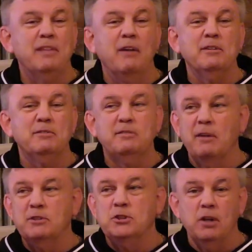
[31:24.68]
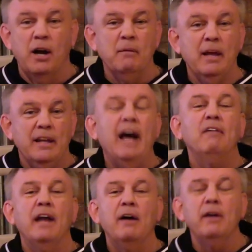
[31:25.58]
that was that was sharp.
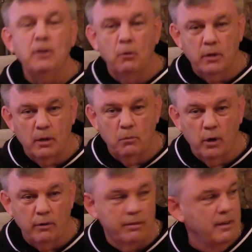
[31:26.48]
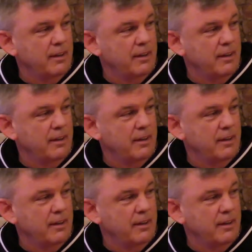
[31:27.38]
Now now I know what I'm worth.